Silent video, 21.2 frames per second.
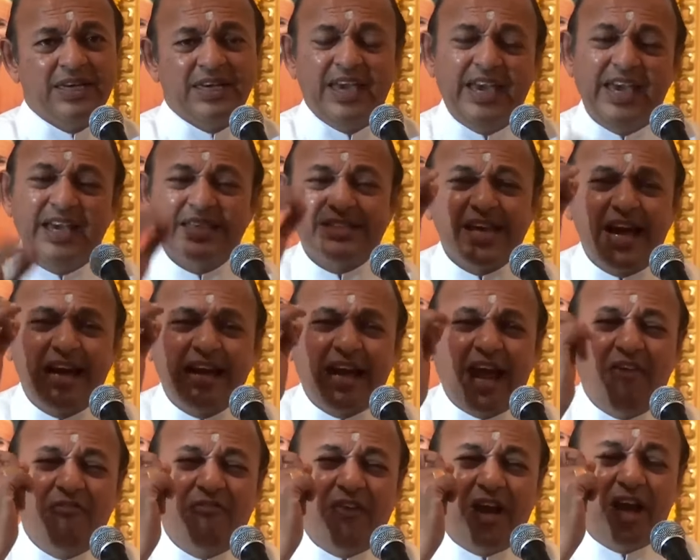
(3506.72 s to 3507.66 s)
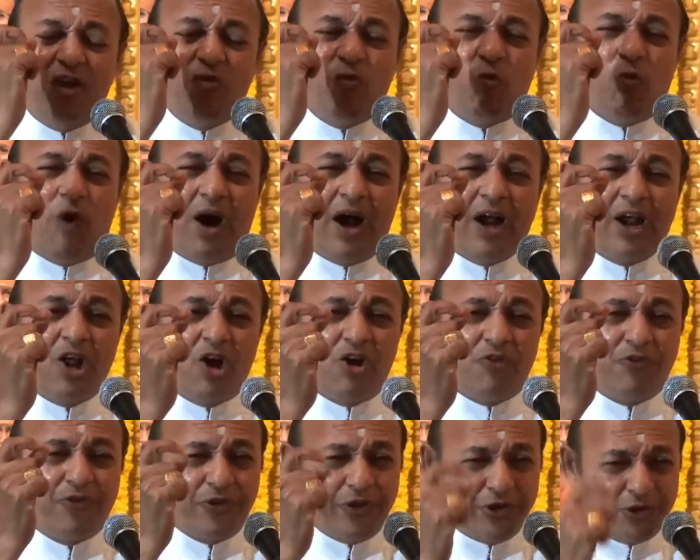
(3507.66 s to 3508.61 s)
Each and every one
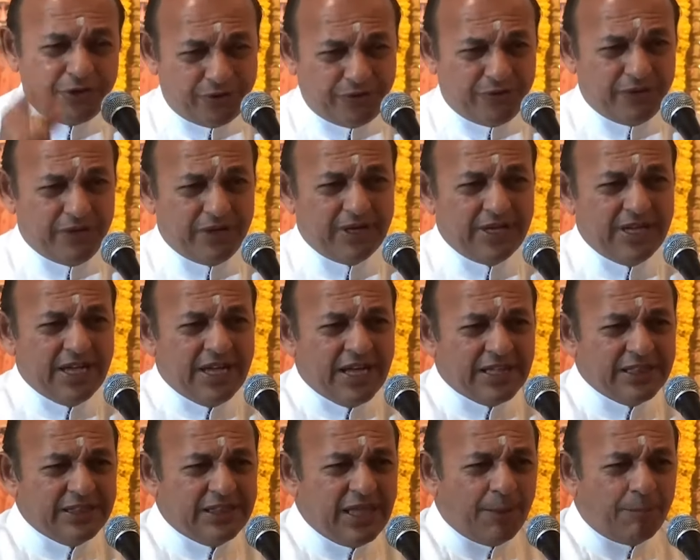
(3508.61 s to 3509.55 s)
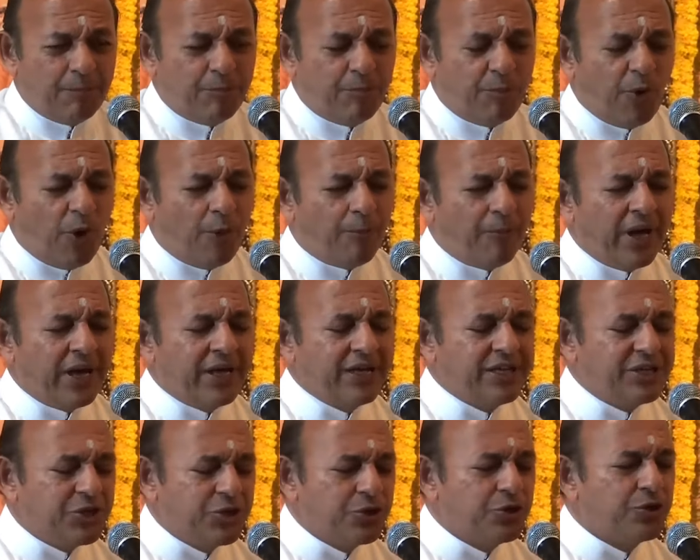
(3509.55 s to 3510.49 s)
of you, the
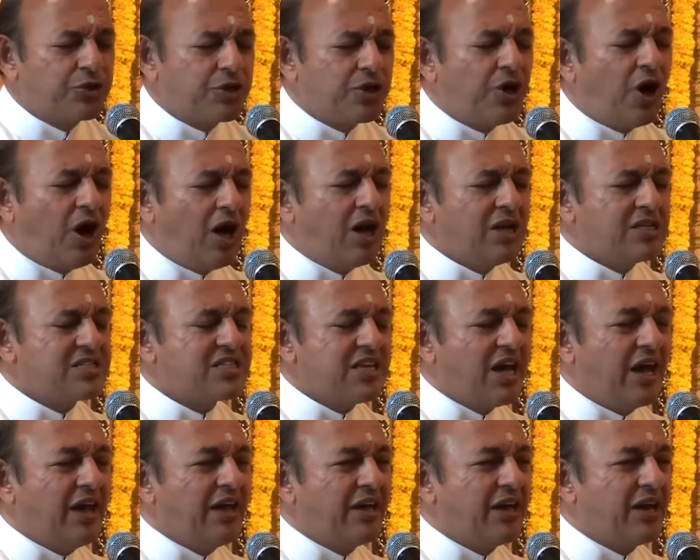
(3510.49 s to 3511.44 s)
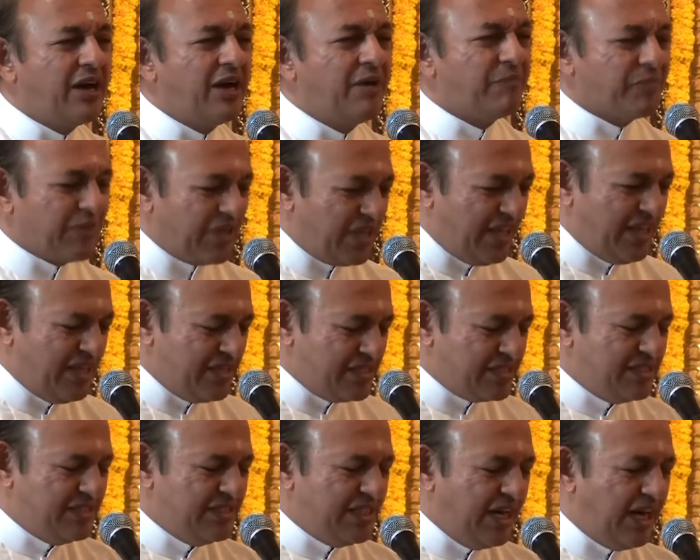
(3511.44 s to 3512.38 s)
moment you call Sai Ram, he
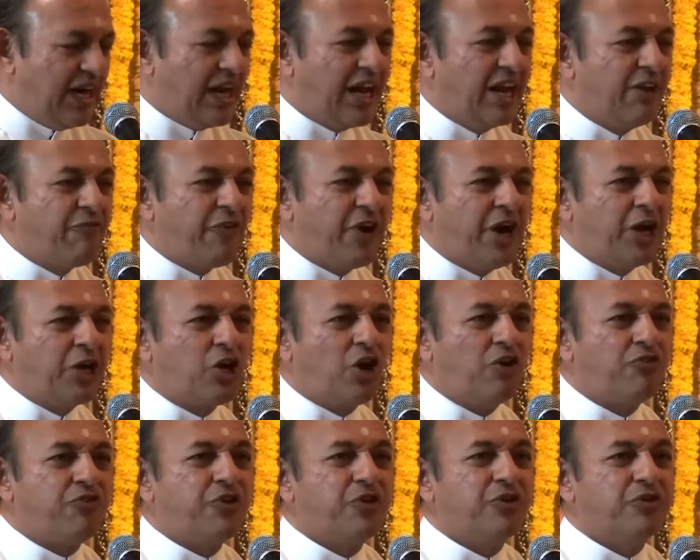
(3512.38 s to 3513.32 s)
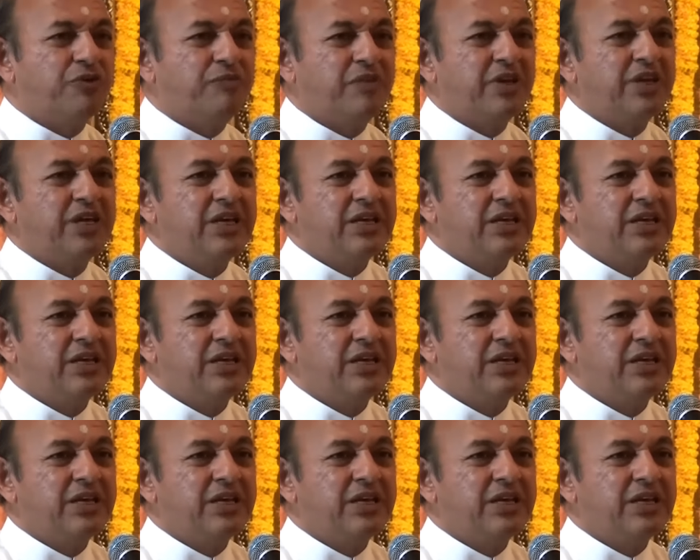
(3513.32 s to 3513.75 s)
is there in front of you.